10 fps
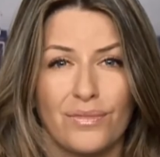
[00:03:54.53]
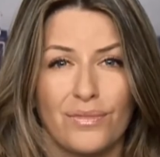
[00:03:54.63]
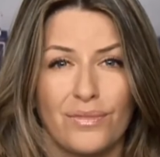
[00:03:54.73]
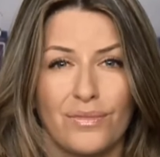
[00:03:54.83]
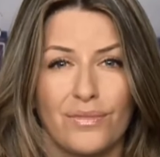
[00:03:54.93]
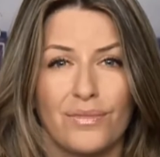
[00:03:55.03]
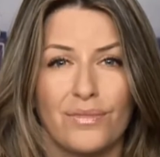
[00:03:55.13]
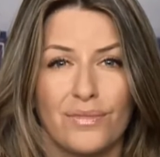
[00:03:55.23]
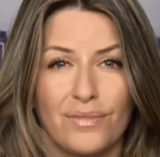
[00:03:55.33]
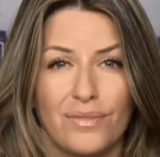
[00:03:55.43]

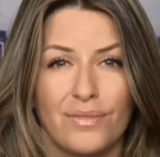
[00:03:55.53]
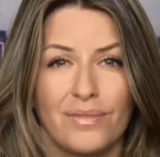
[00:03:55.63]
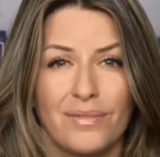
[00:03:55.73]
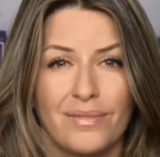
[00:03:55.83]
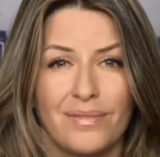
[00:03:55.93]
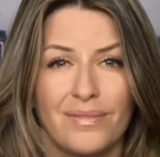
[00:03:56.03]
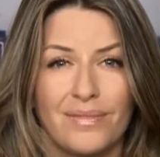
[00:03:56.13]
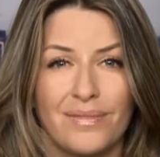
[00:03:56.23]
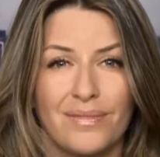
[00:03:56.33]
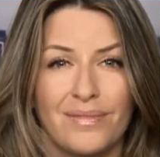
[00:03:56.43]

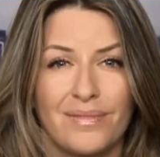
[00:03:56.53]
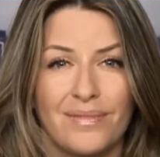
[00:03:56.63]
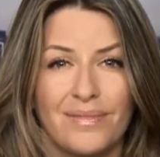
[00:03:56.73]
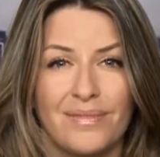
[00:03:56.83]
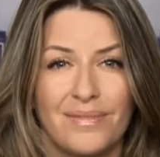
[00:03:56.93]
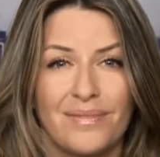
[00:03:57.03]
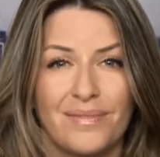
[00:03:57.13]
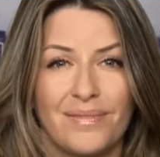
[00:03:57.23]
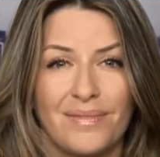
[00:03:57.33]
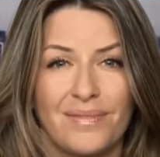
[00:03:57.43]

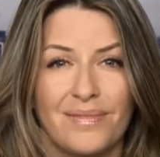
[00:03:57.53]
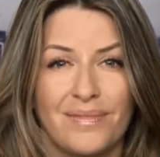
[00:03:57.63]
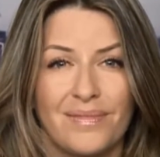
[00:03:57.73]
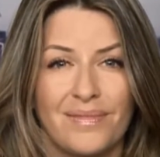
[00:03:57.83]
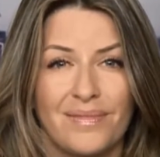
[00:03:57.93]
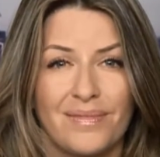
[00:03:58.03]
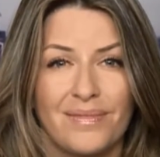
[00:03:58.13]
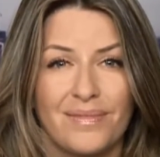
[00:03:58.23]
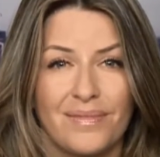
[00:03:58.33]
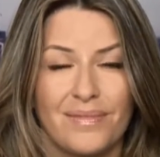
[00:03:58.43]

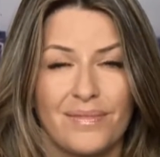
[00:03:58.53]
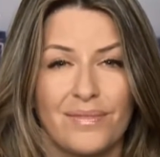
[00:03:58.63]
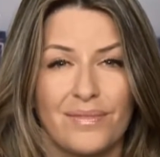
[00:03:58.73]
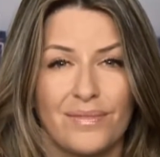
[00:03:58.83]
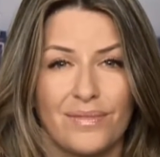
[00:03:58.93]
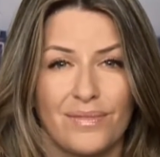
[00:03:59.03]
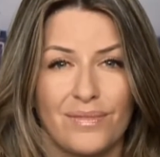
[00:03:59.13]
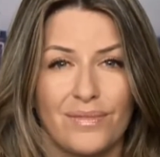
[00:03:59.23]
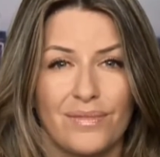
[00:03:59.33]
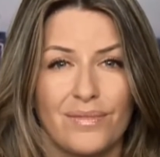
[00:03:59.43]

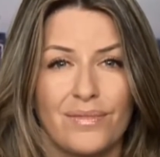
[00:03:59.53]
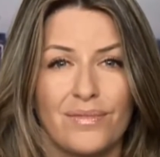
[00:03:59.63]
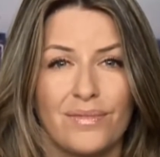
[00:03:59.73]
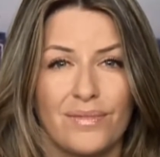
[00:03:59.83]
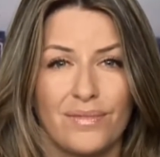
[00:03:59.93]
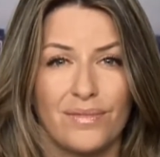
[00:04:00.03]
No words are spoken by the person on screen.